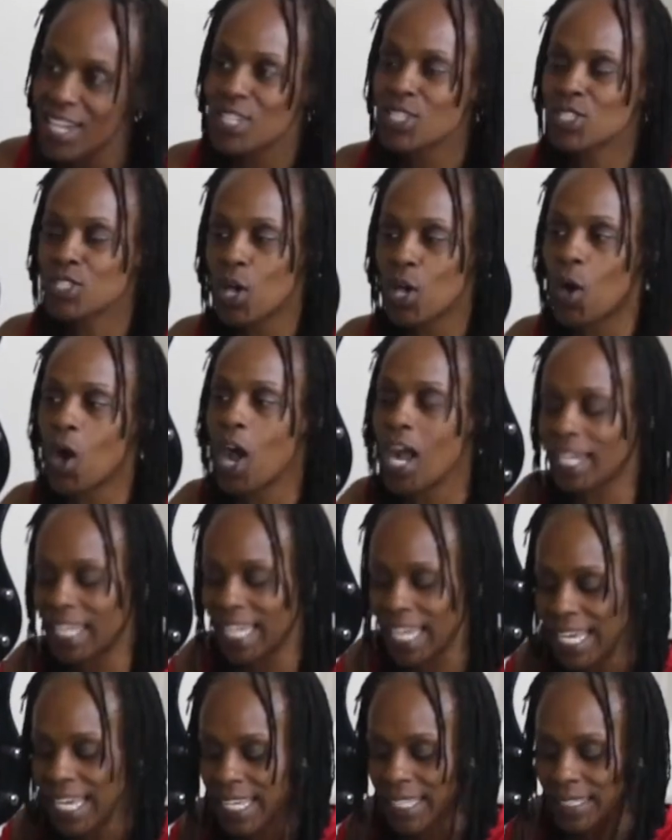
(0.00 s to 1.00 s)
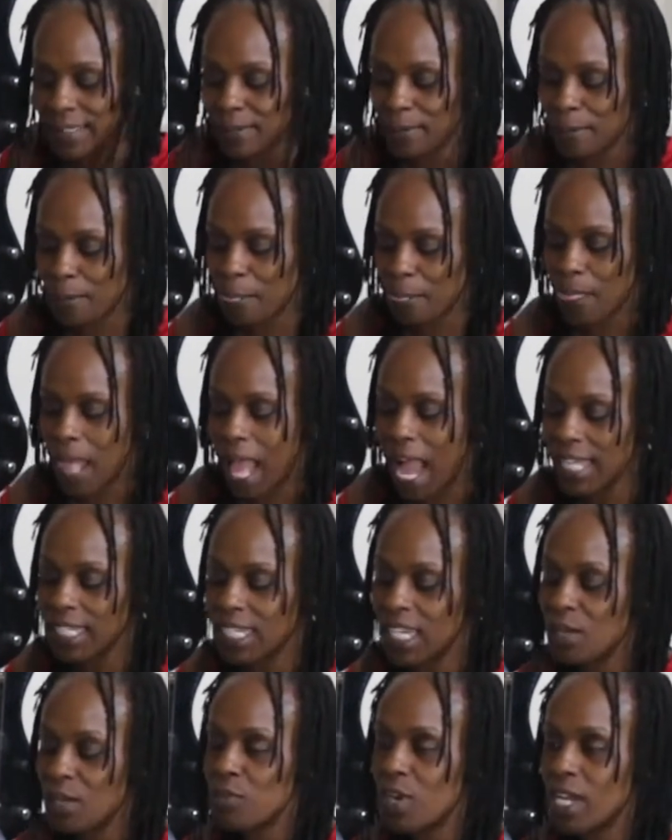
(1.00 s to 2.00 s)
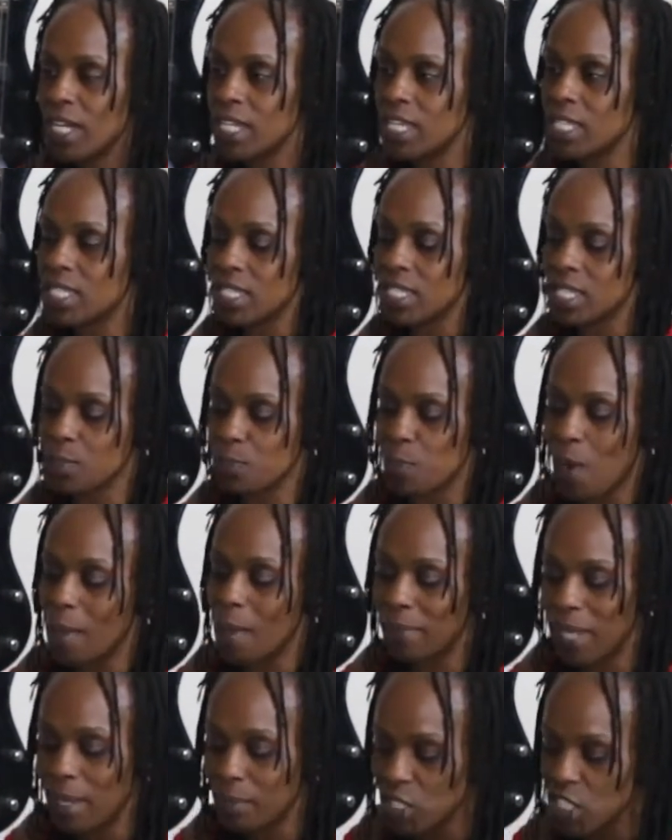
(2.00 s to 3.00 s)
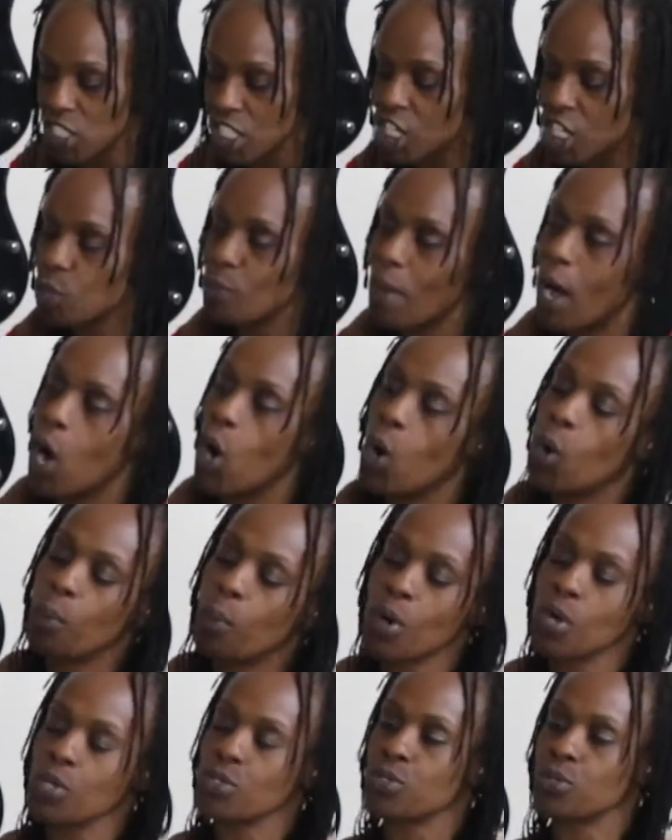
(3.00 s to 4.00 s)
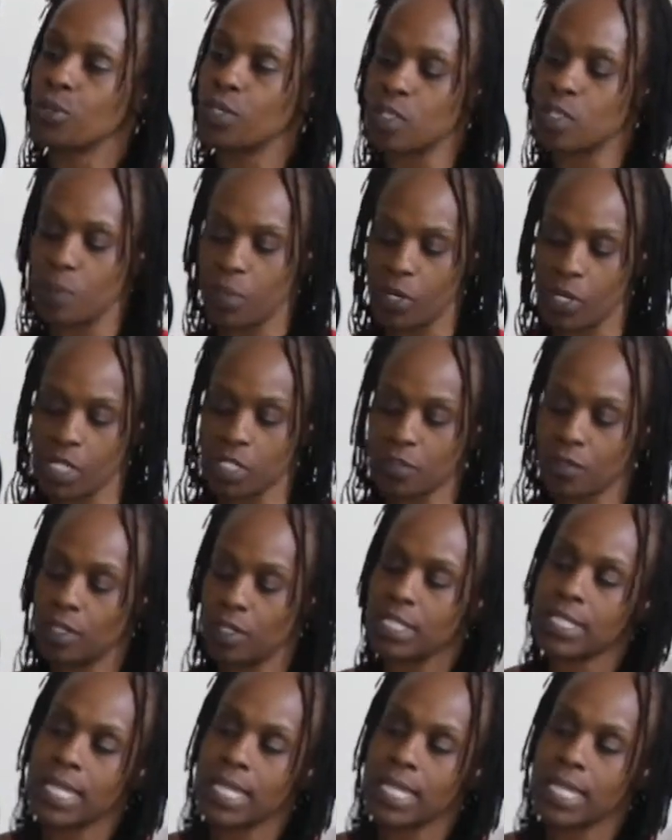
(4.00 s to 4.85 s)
So again, I keep running into this problem. I mean, I'm just give you my own personal experience from